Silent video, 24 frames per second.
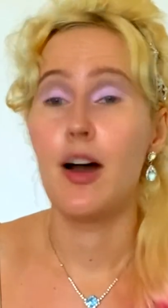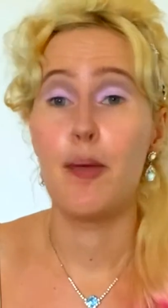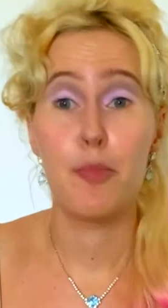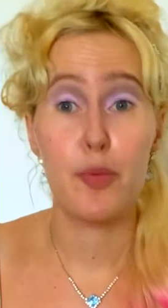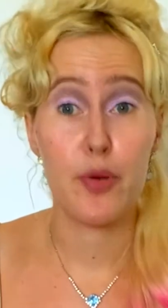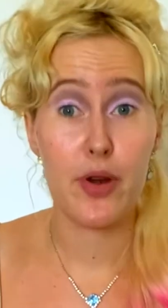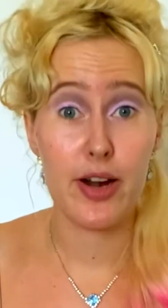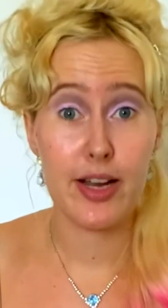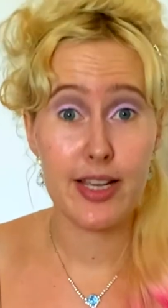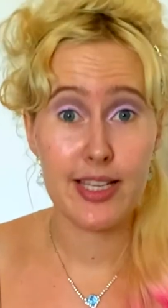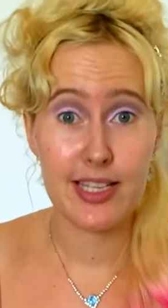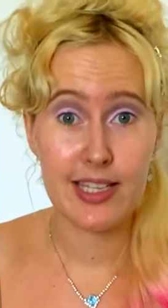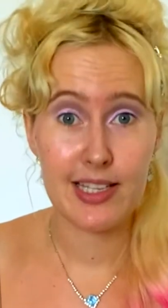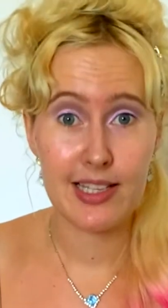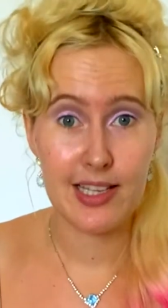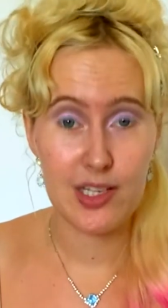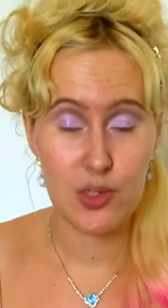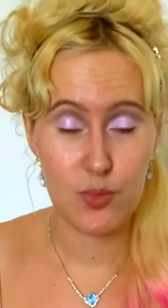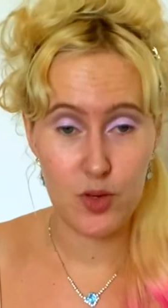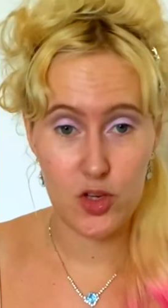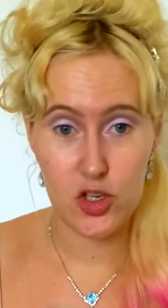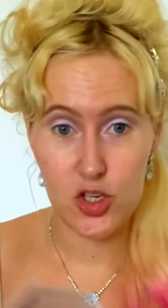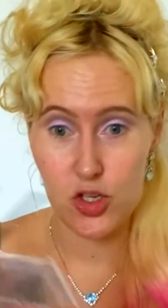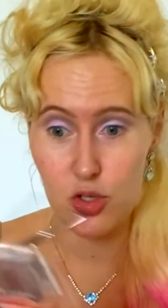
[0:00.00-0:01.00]

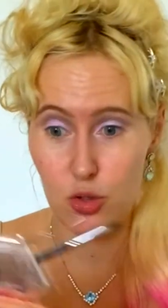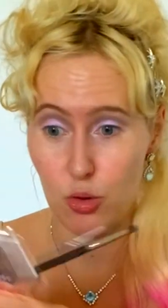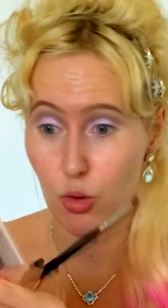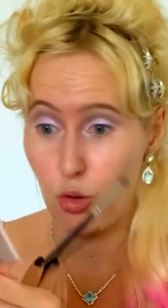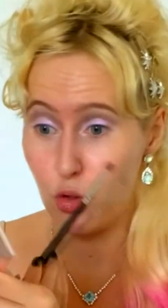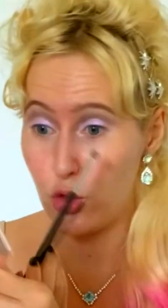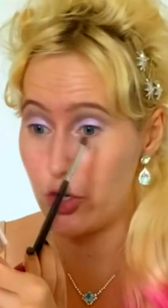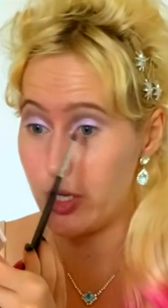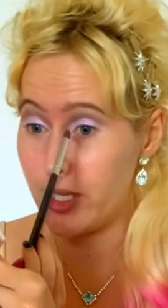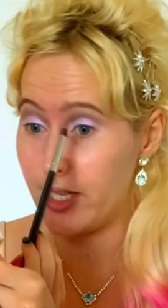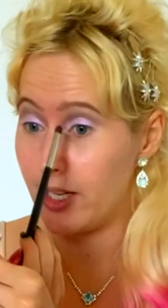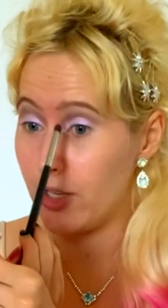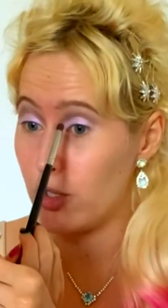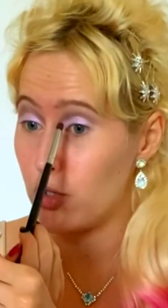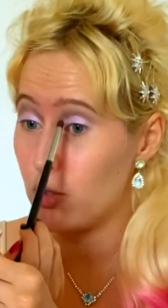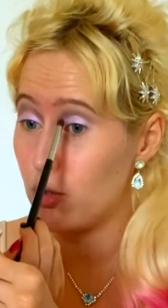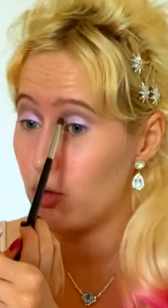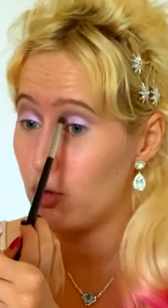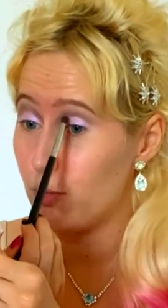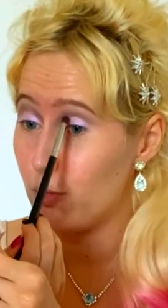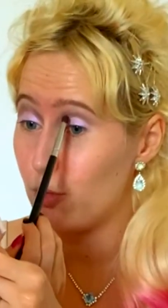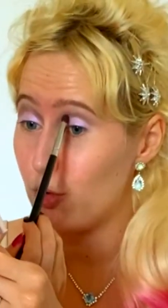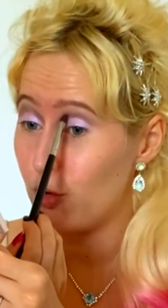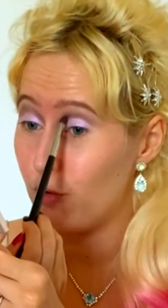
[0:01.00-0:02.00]
Priceless, which is Audrey
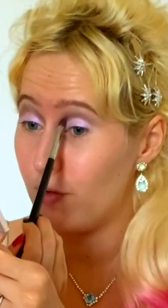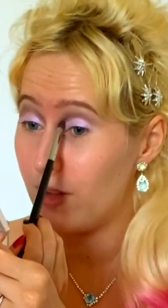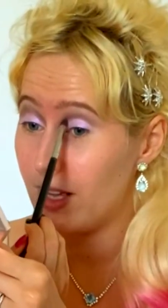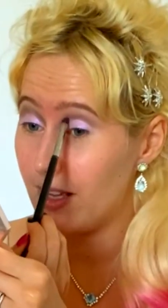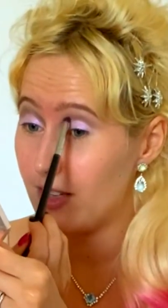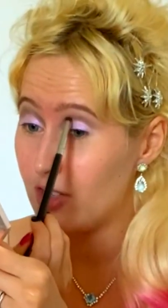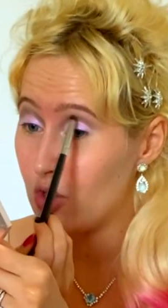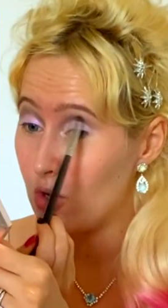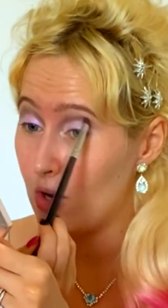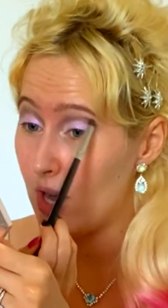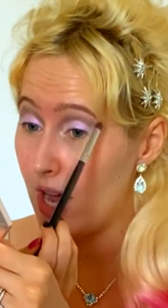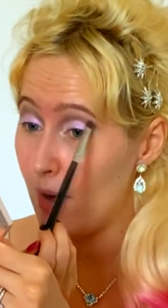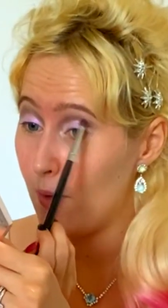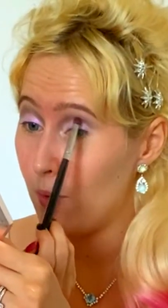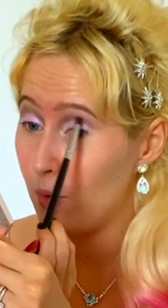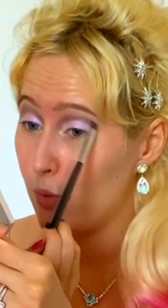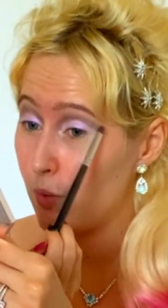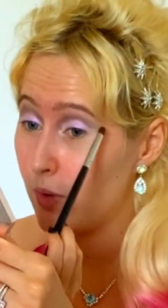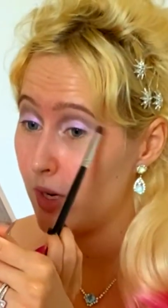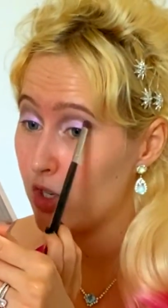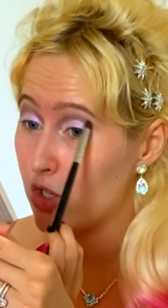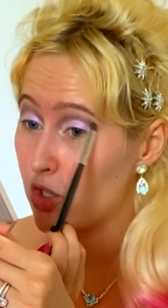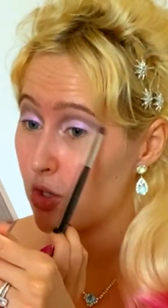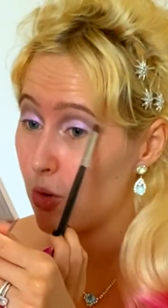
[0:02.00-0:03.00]
Tautou movie. So I would
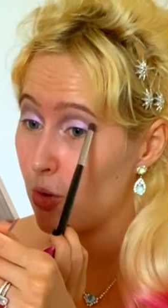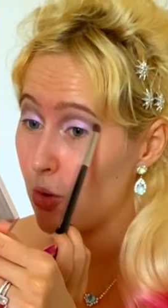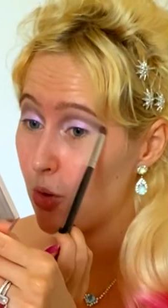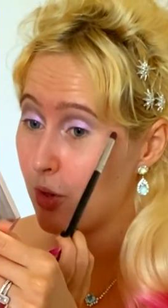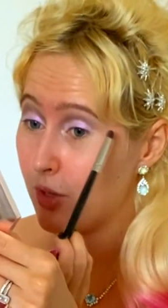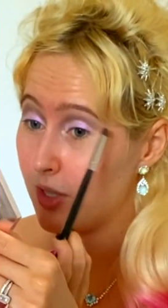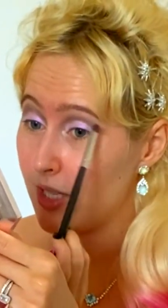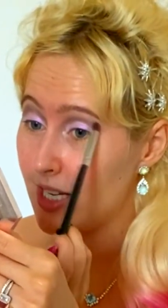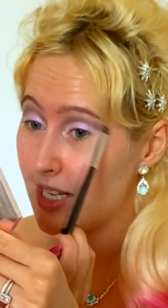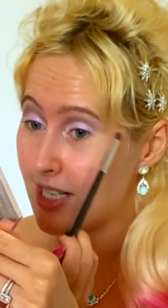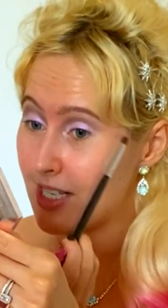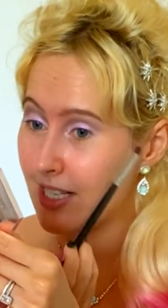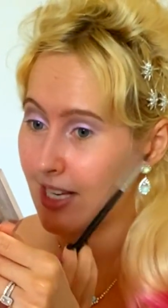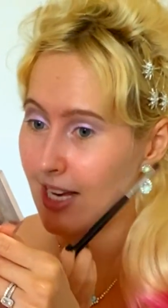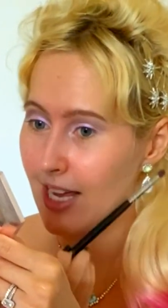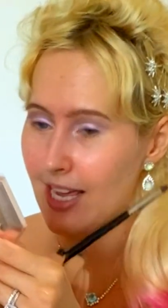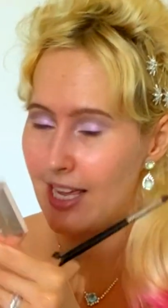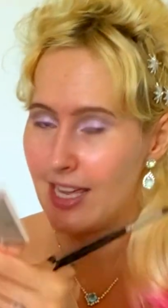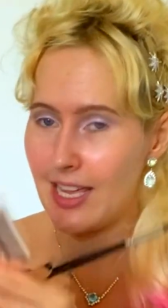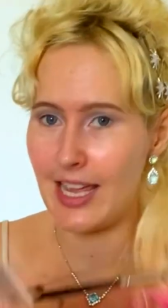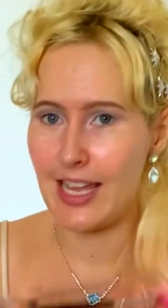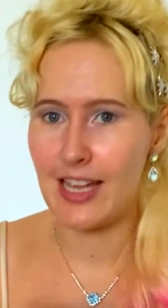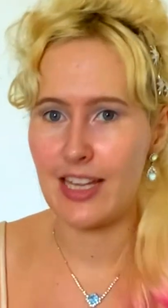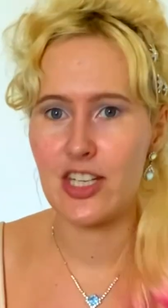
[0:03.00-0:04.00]
watch all these
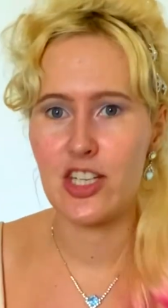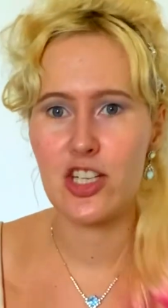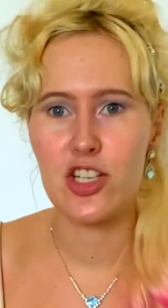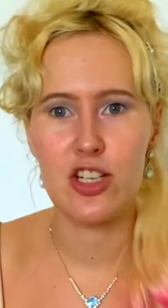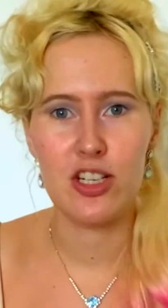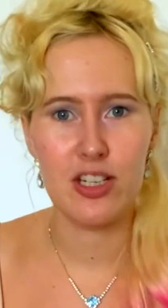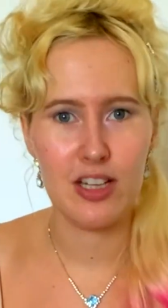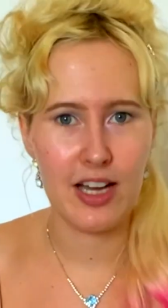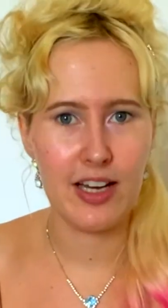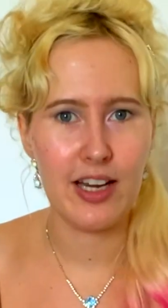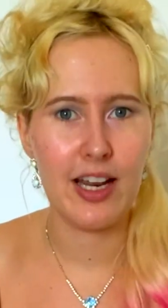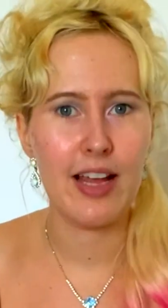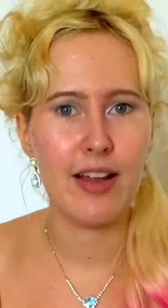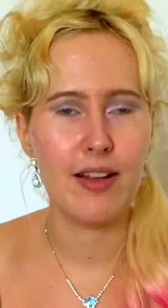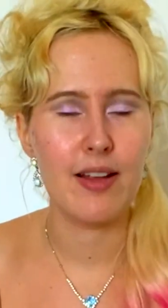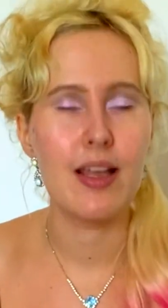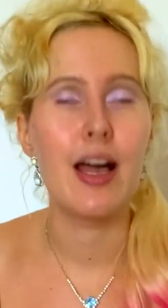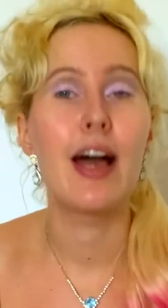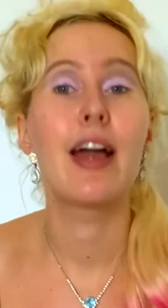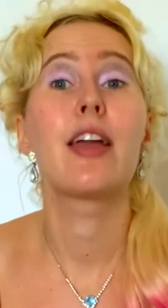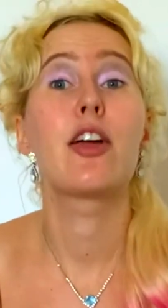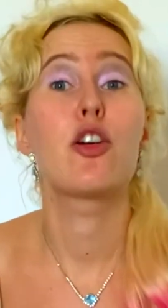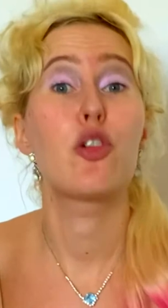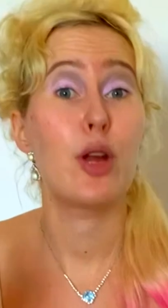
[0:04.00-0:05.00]
like
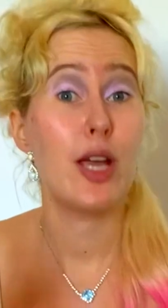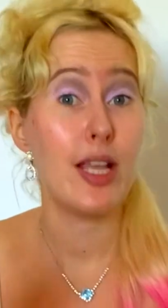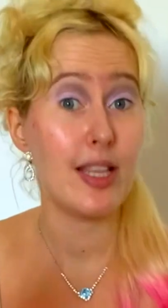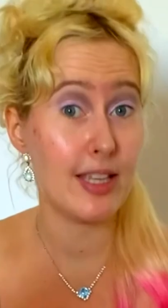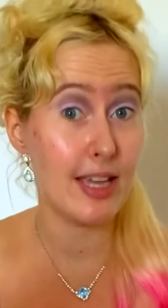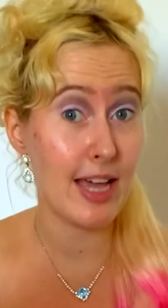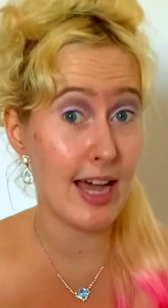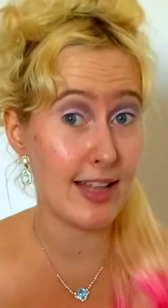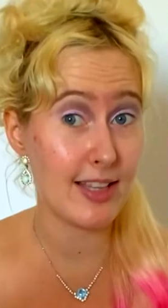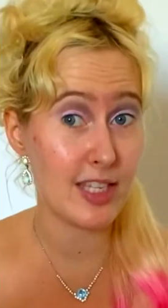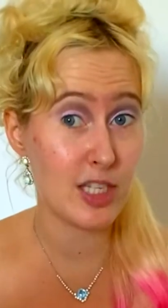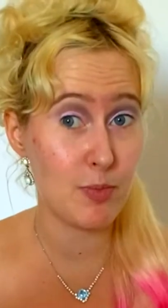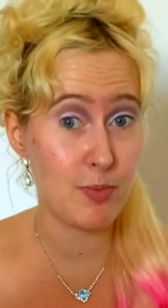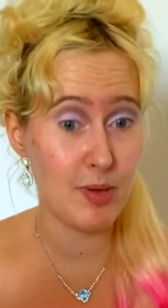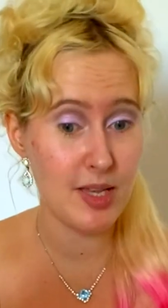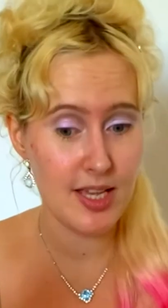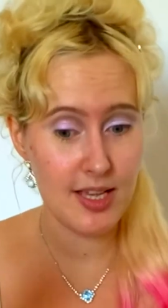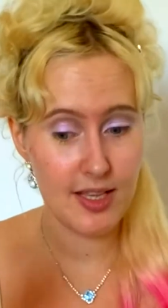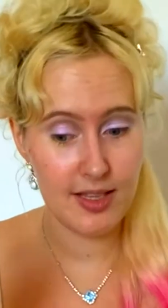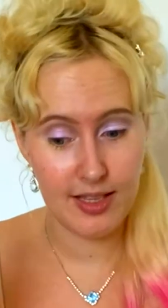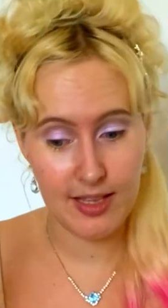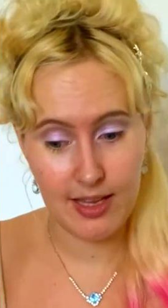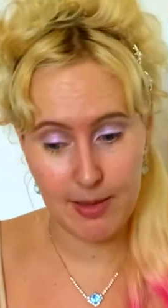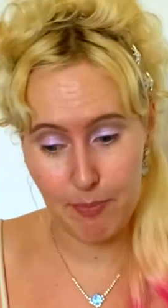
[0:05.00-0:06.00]
and Great
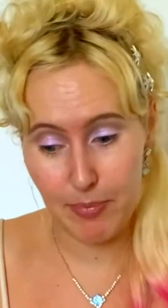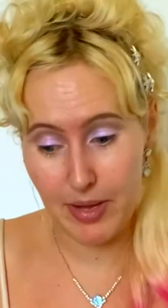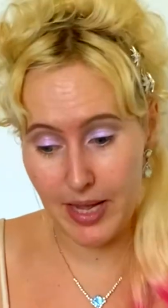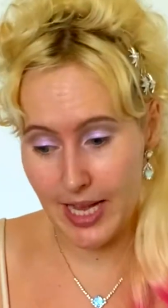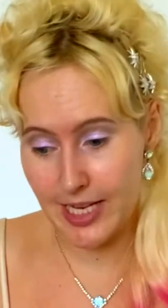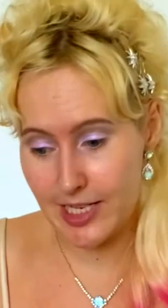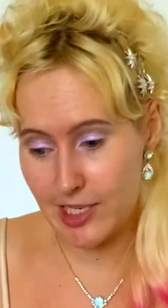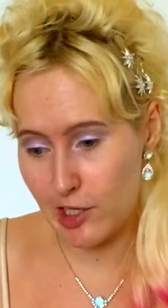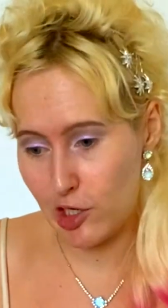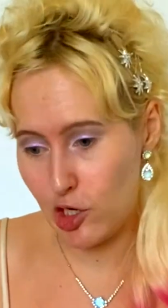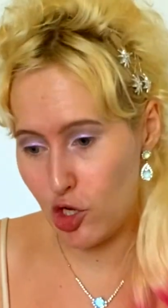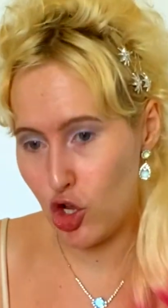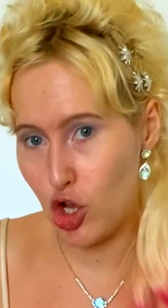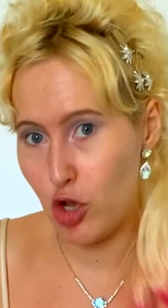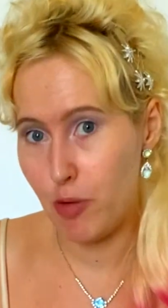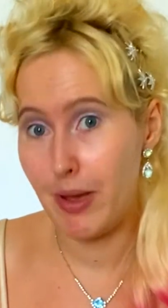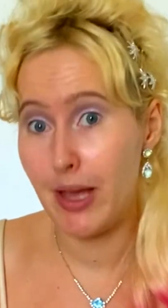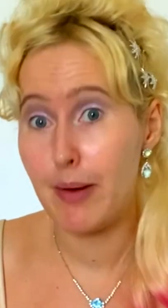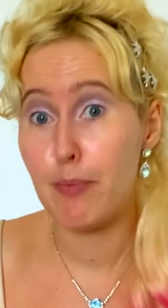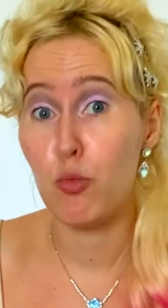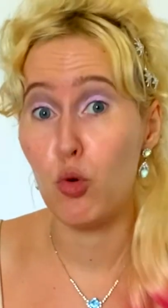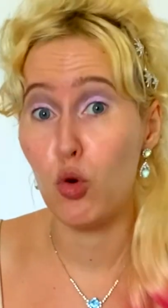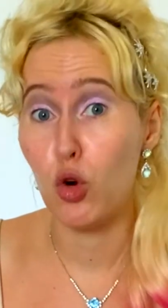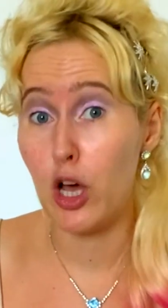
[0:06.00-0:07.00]
Gatsby, the Baz
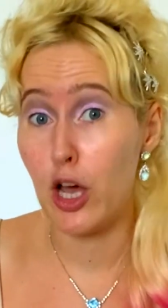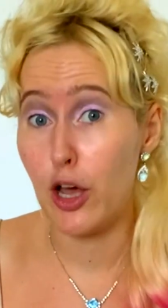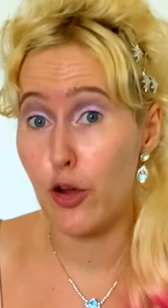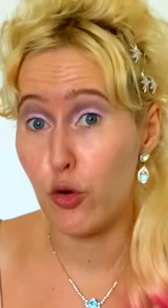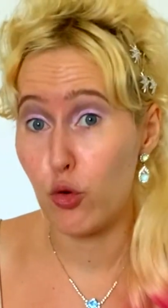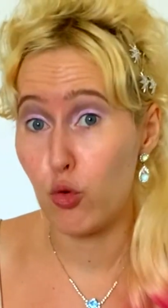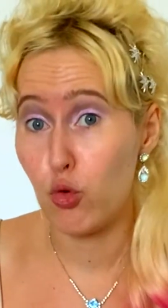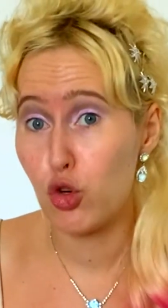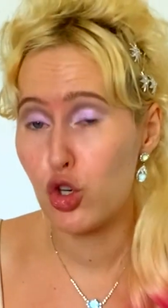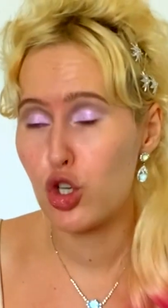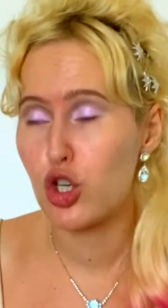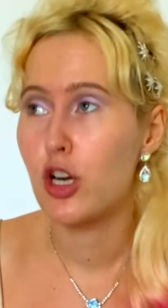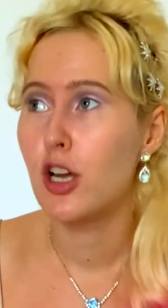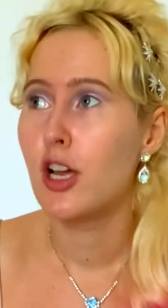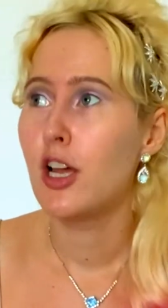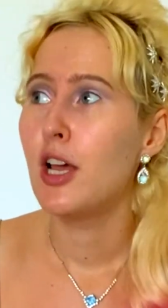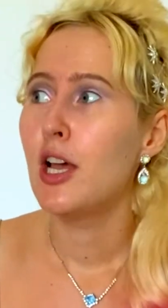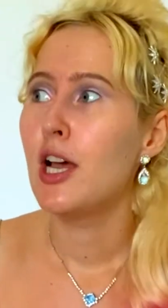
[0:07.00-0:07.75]
Luhrmann, Moulin Rouge.